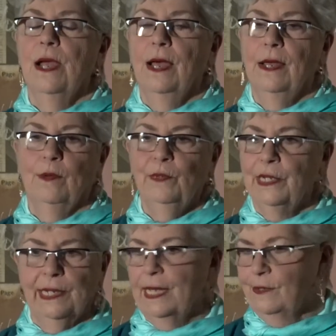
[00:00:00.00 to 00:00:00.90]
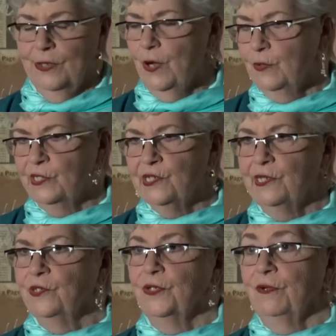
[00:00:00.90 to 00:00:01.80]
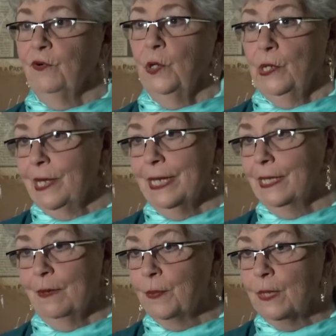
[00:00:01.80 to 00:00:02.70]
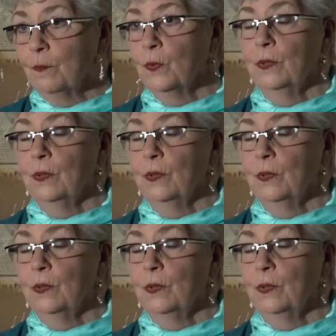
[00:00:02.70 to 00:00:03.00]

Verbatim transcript: Uh, we had no intention of hurting any people